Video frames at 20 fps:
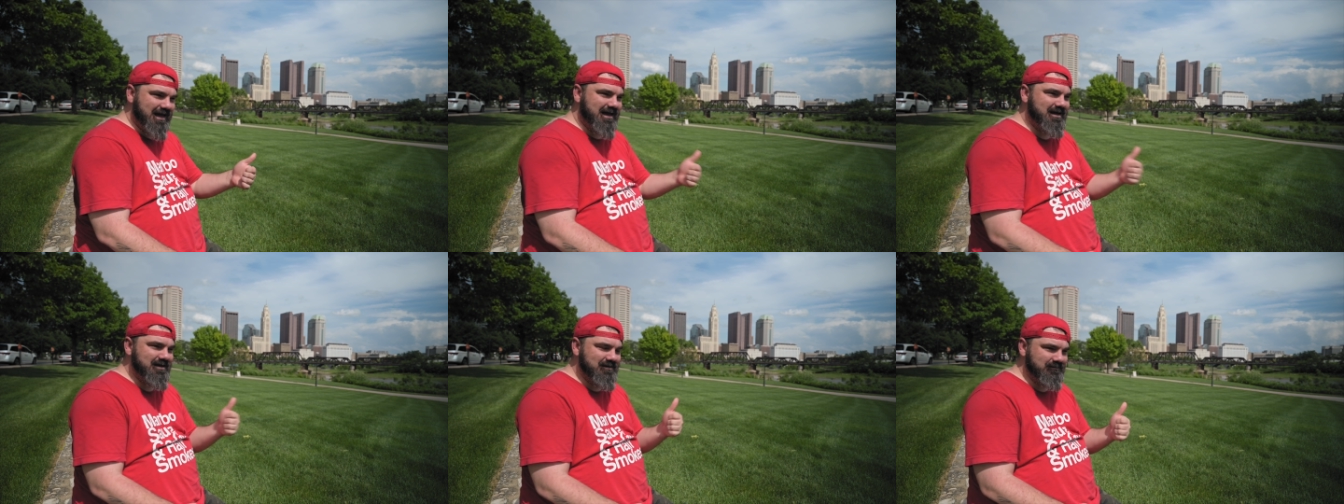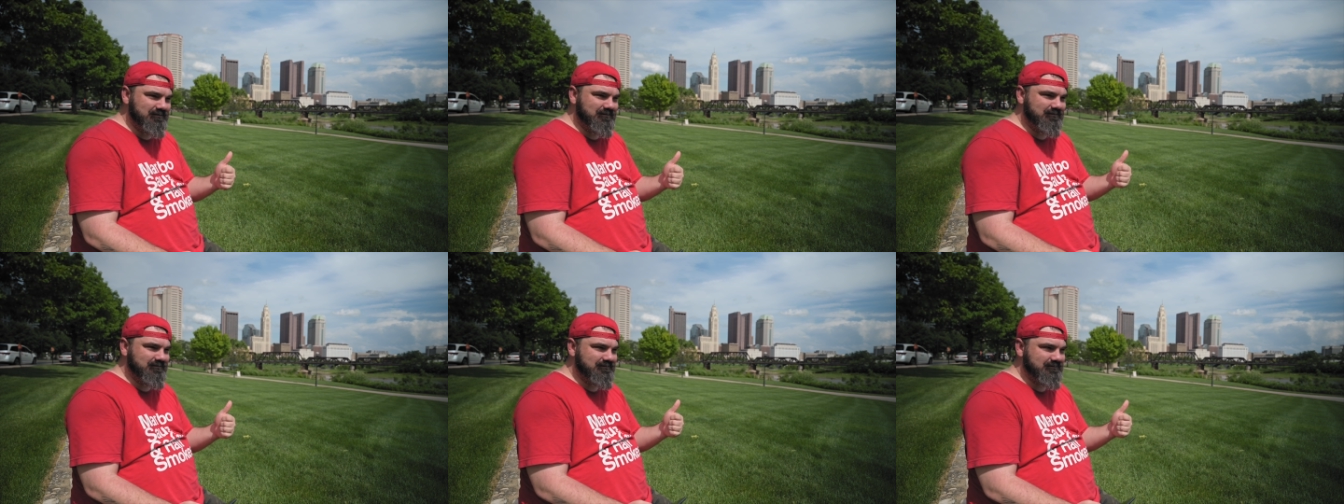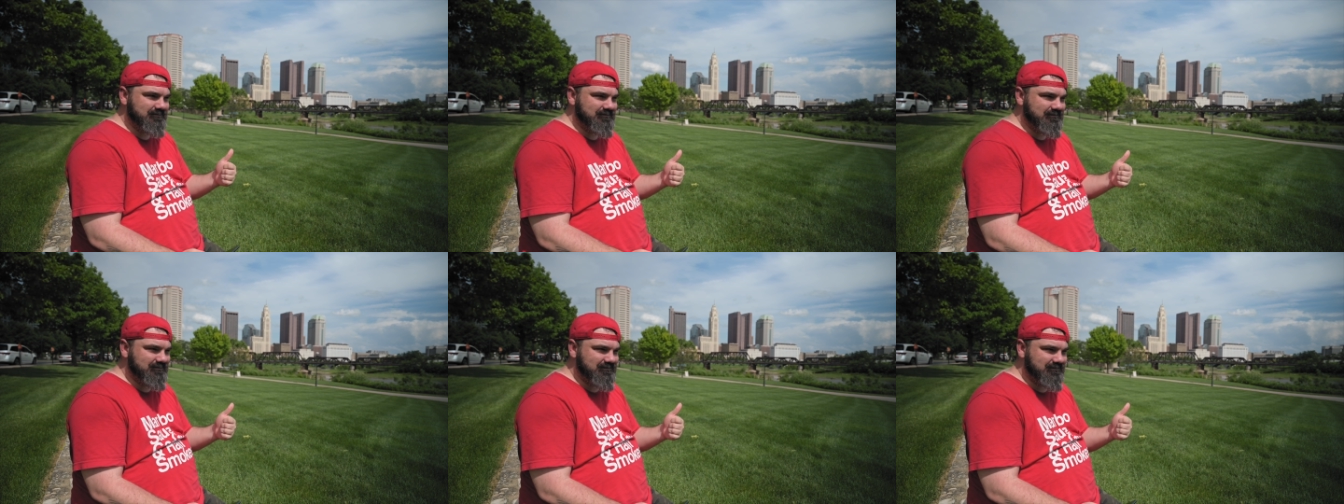came
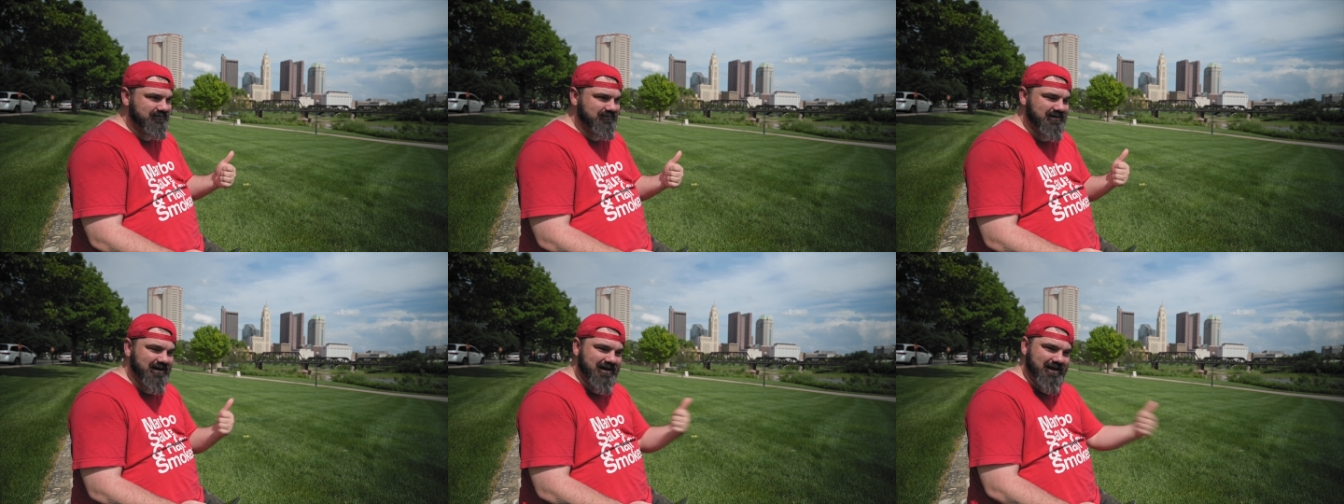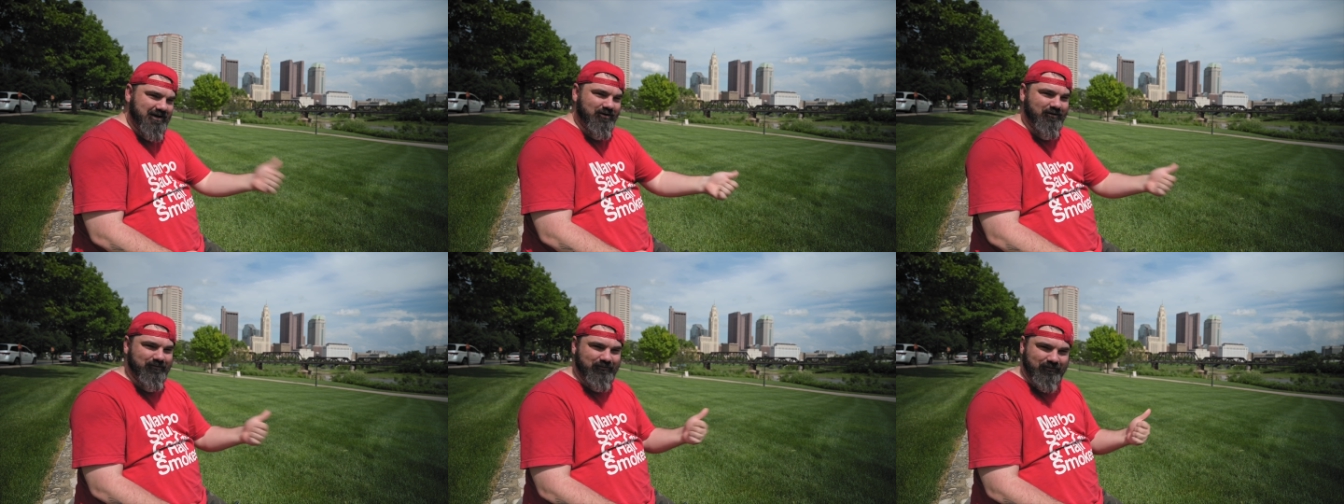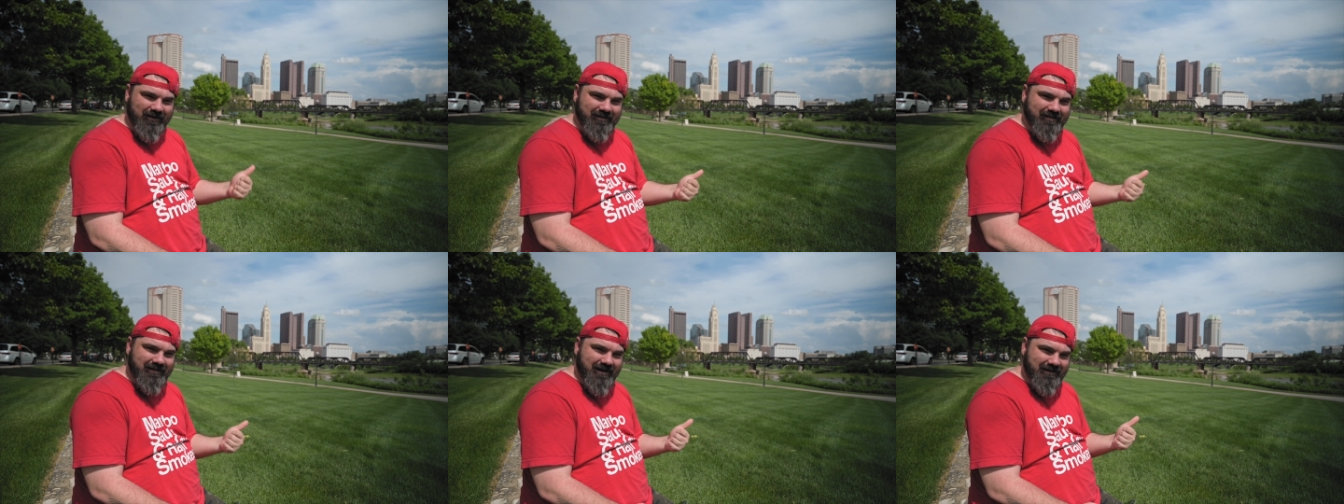to hear A
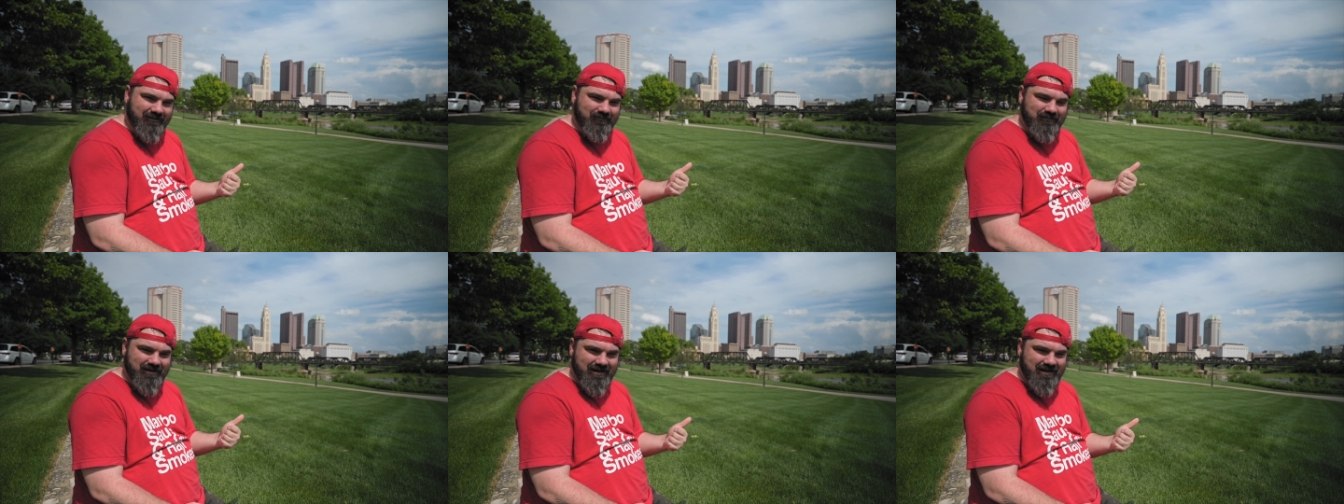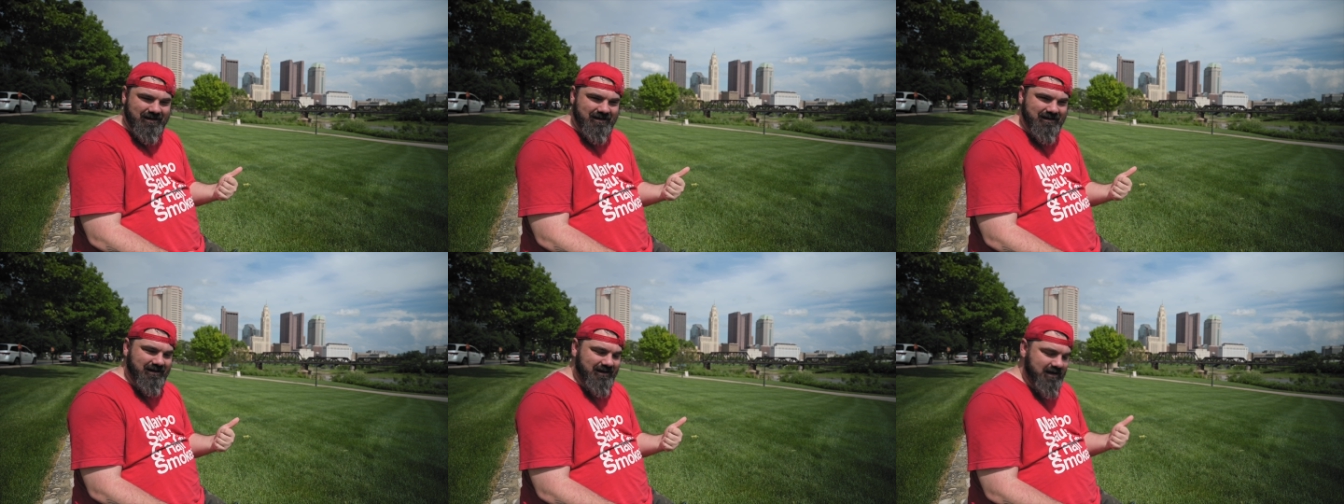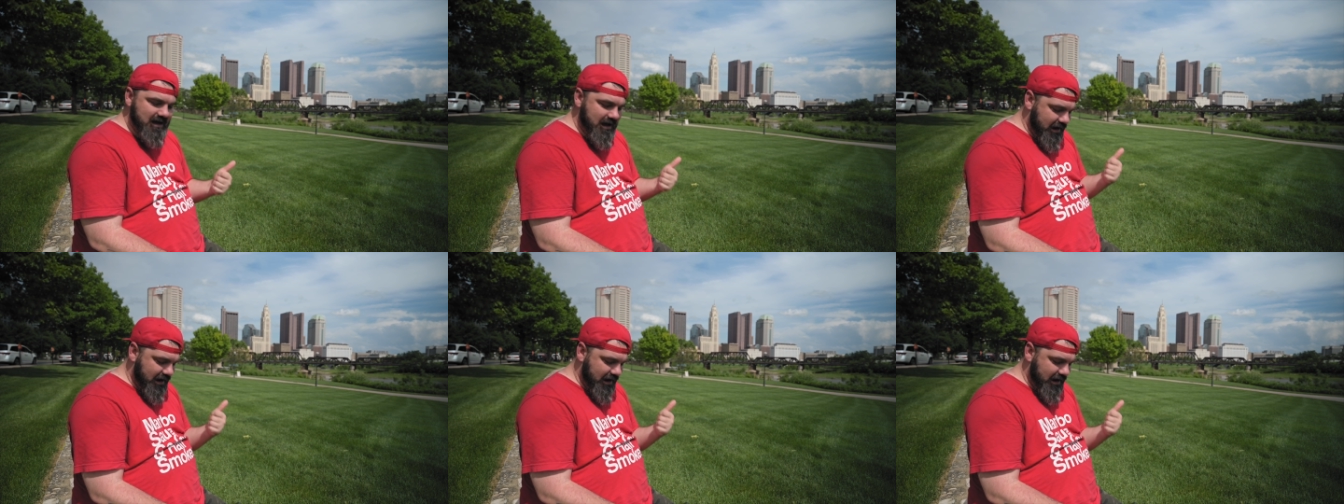Friend Like Me.